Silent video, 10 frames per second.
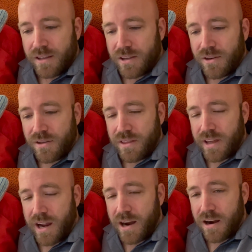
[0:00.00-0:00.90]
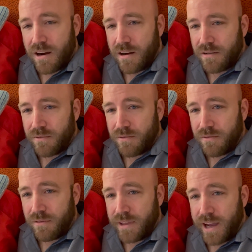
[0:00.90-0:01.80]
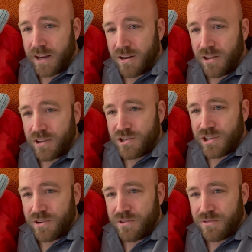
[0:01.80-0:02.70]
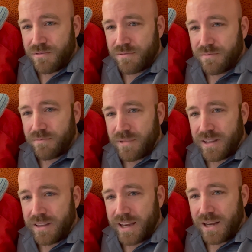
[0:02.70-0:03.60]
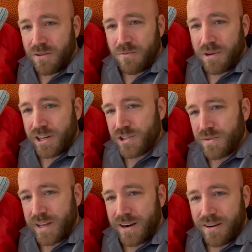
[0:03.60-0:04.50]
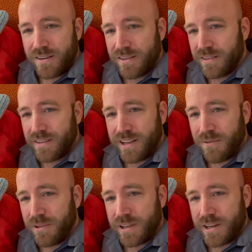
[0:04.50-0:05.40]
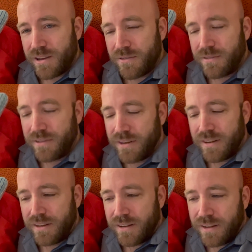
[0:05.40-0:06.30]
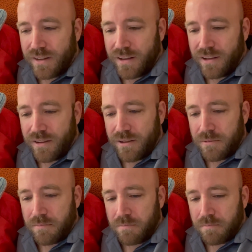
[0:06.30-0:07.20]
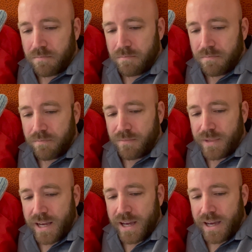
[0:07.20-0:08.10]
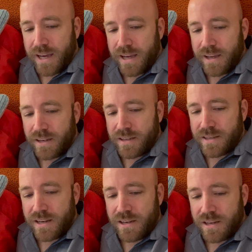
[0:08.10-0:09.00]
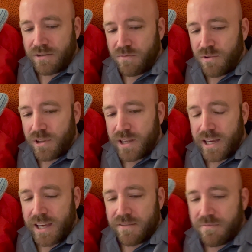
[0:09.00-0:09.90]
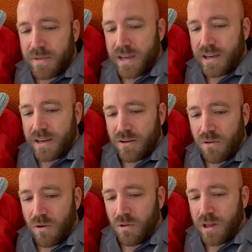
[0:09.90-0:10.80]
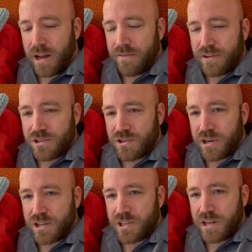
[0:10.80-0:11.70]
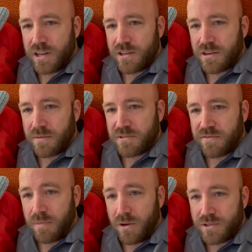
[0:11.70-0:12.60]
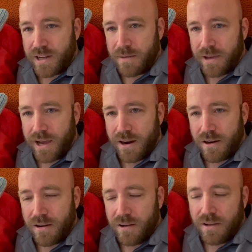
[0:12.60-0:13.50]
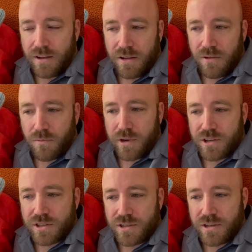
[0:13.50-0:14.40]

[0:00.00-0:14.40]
you're there, they acknowledge you, but they don't want you there. They really don't. Um, they didn't really give me a whole lot of instruction in terms of post-op care, which